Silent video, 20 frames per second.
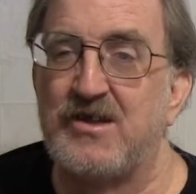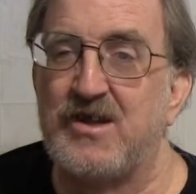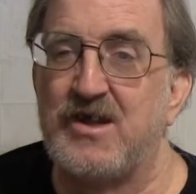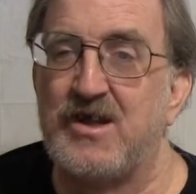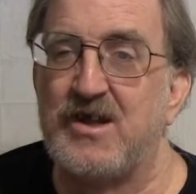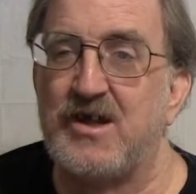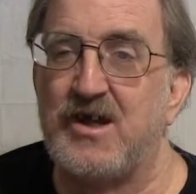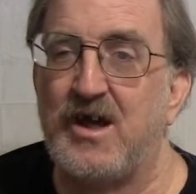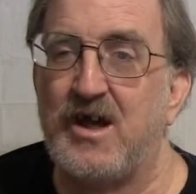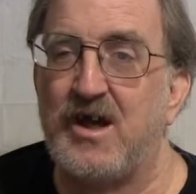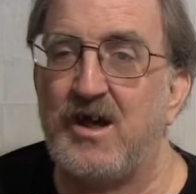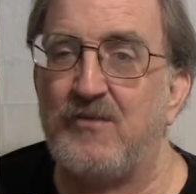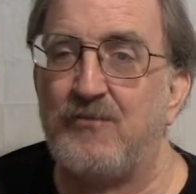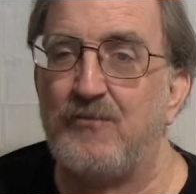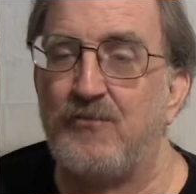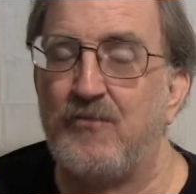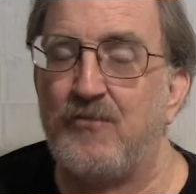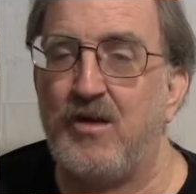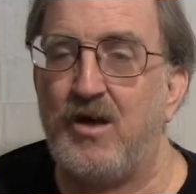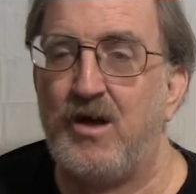The uh,
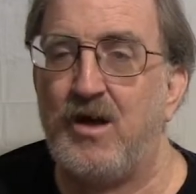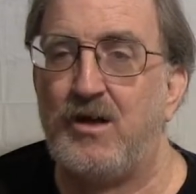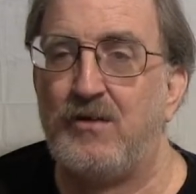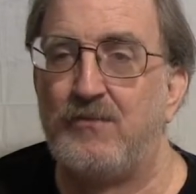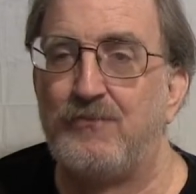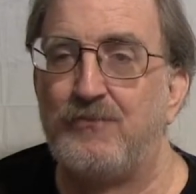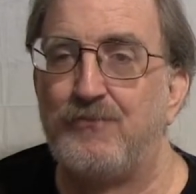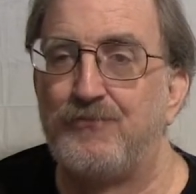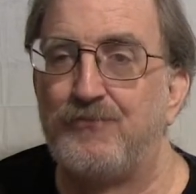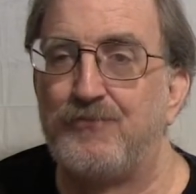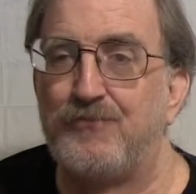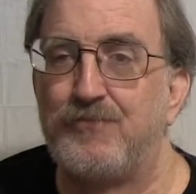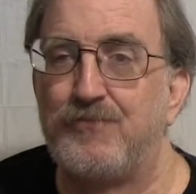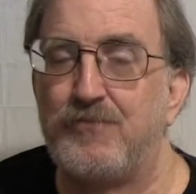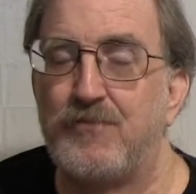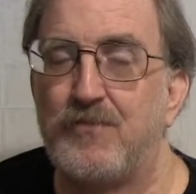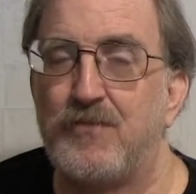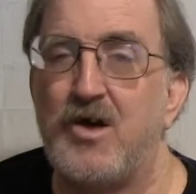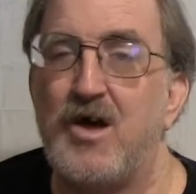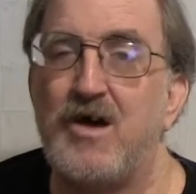um,
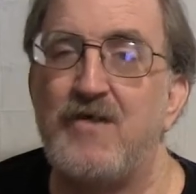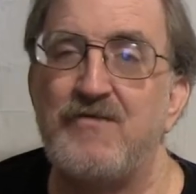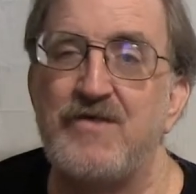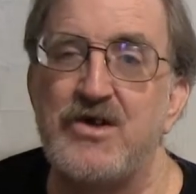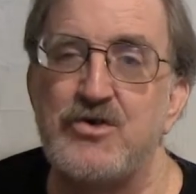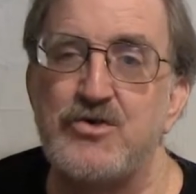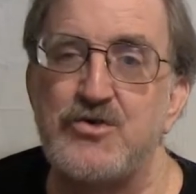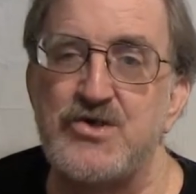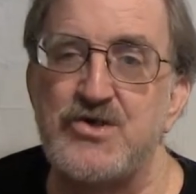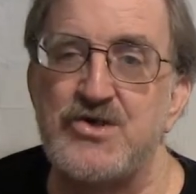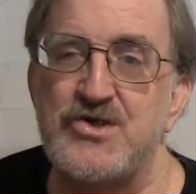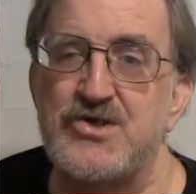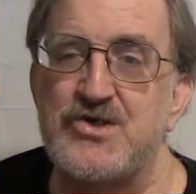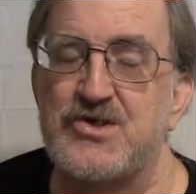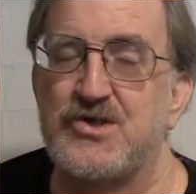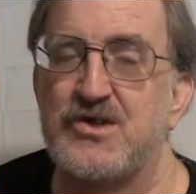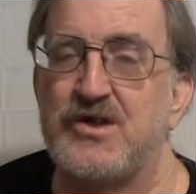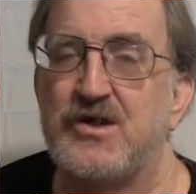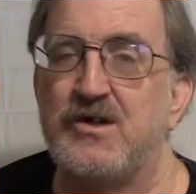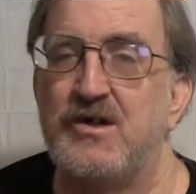love interests,
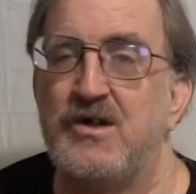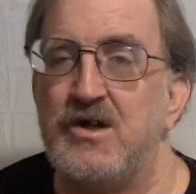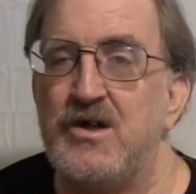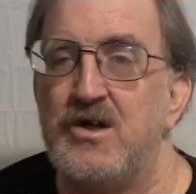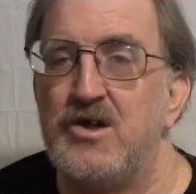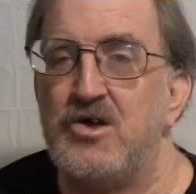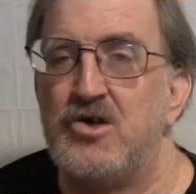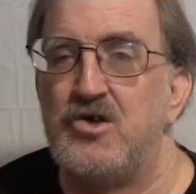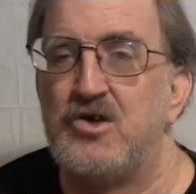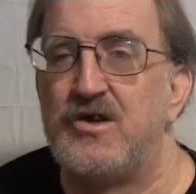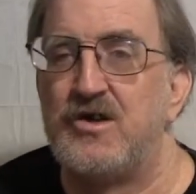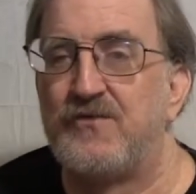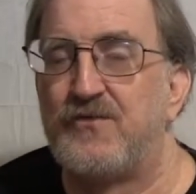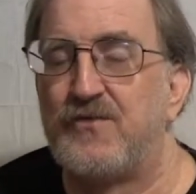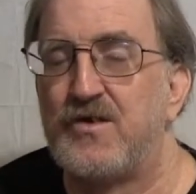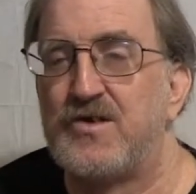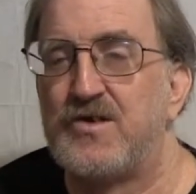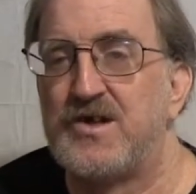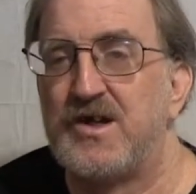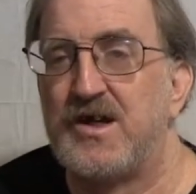the
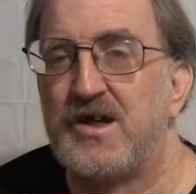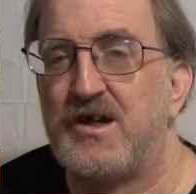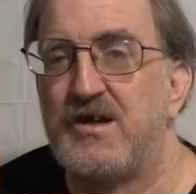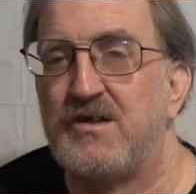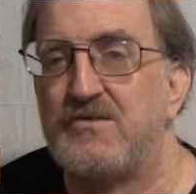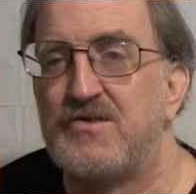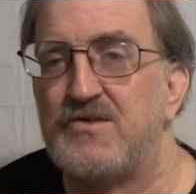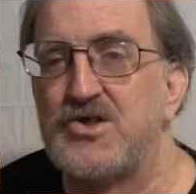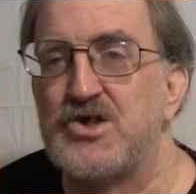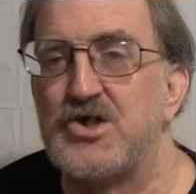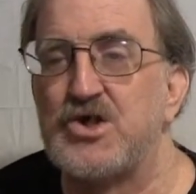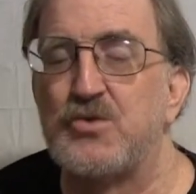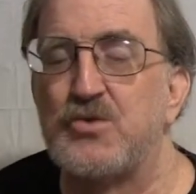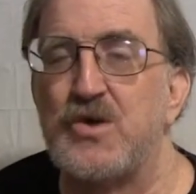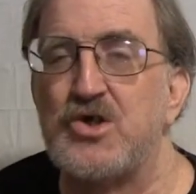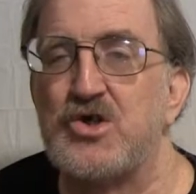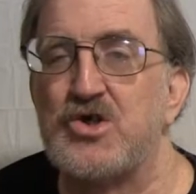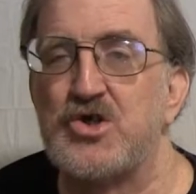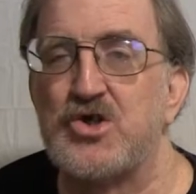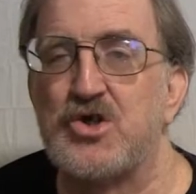different uh,
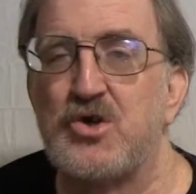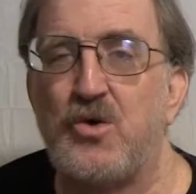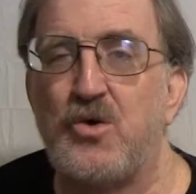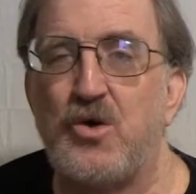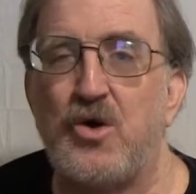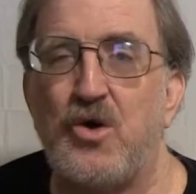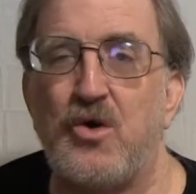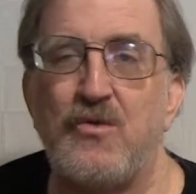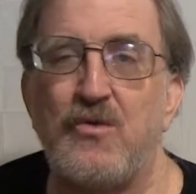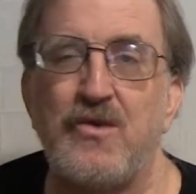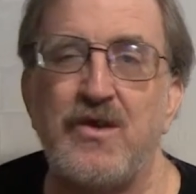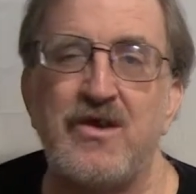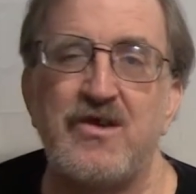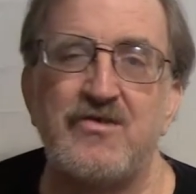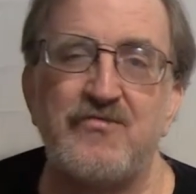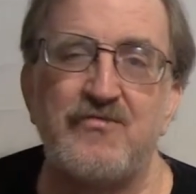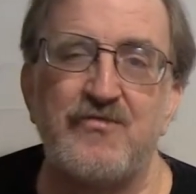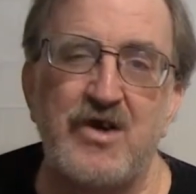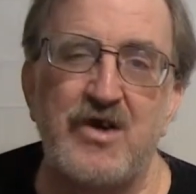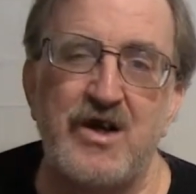situations going on.
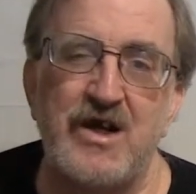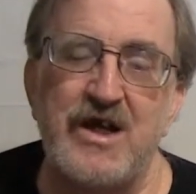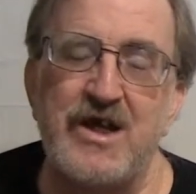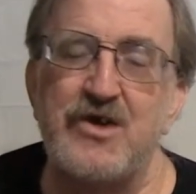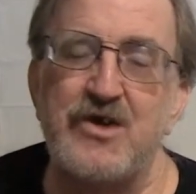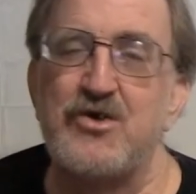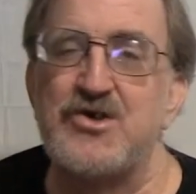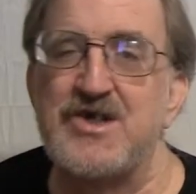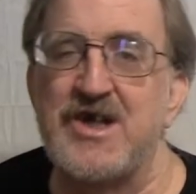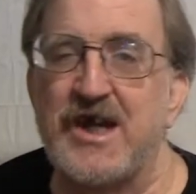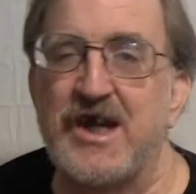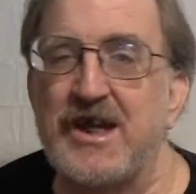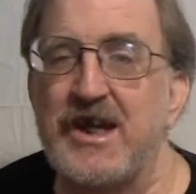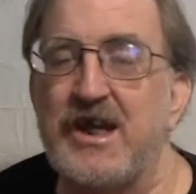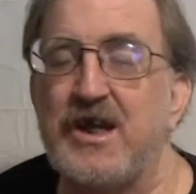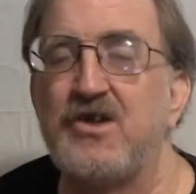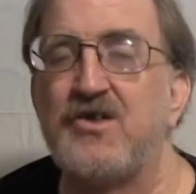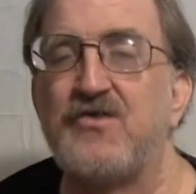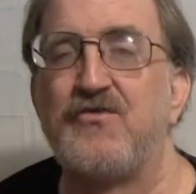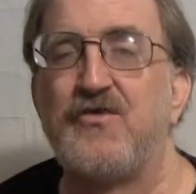It's very
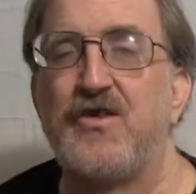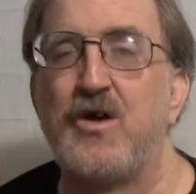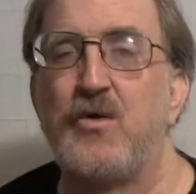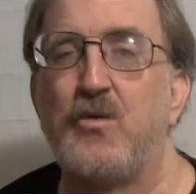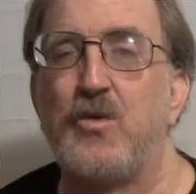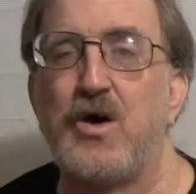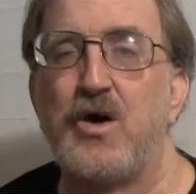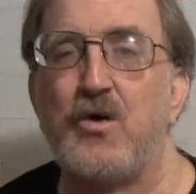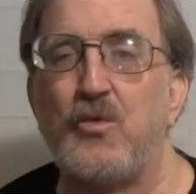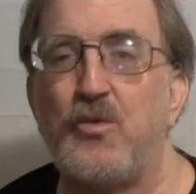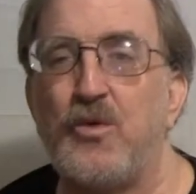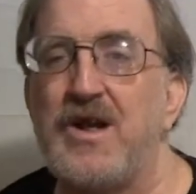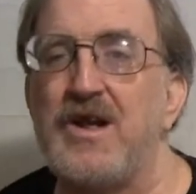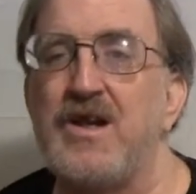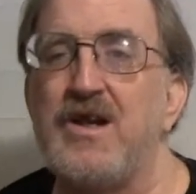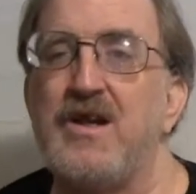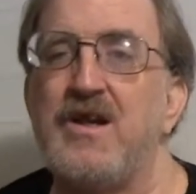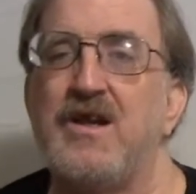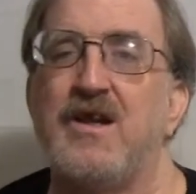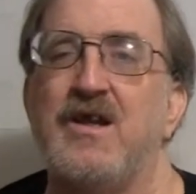entertaining. It's very well
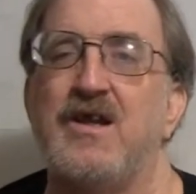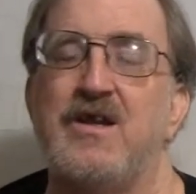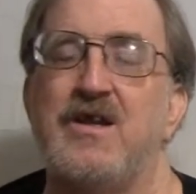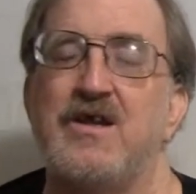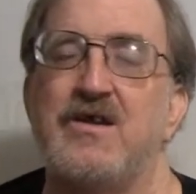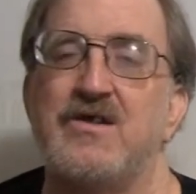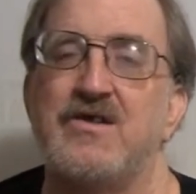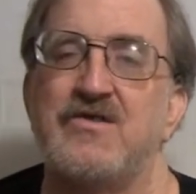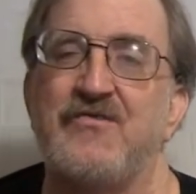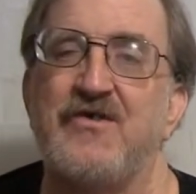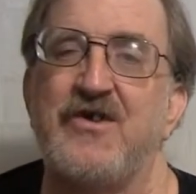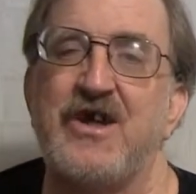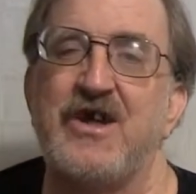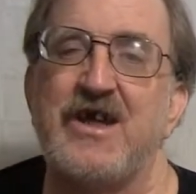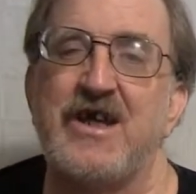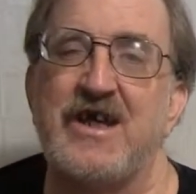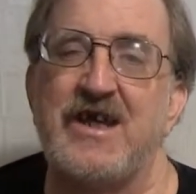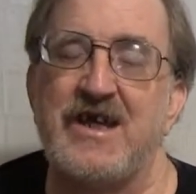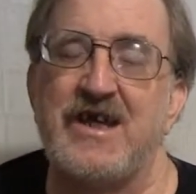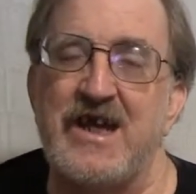written. It is very
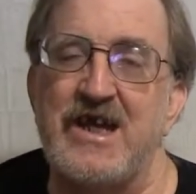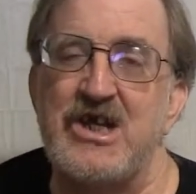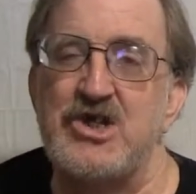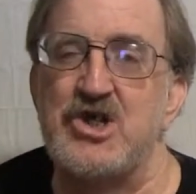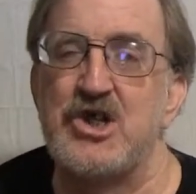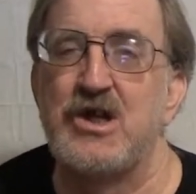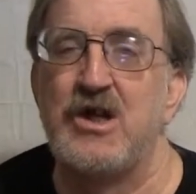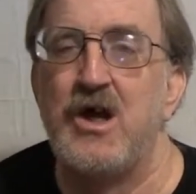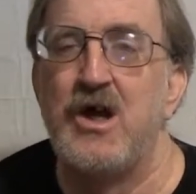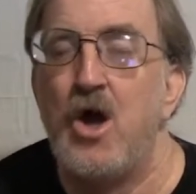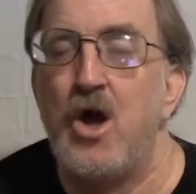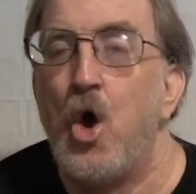engaging.